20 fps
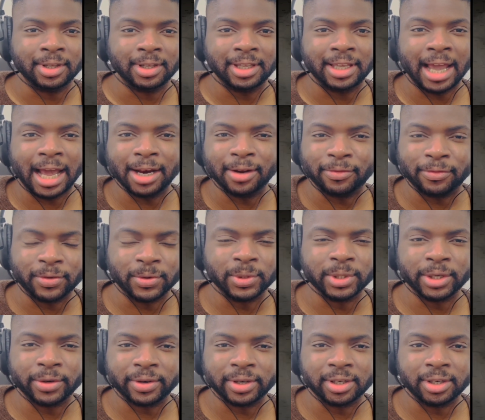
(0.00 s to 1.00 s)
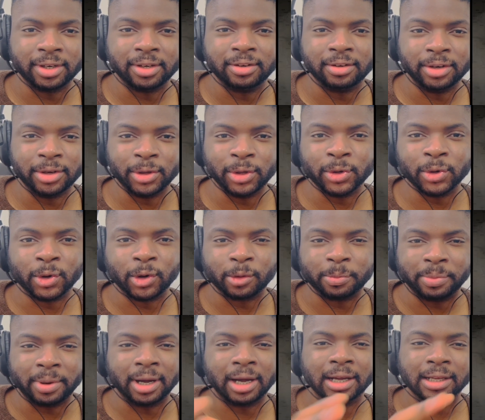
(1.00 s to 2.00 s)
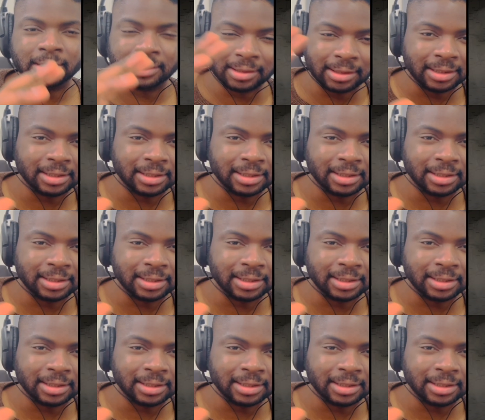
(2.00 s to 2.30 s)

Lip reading: California and New York, but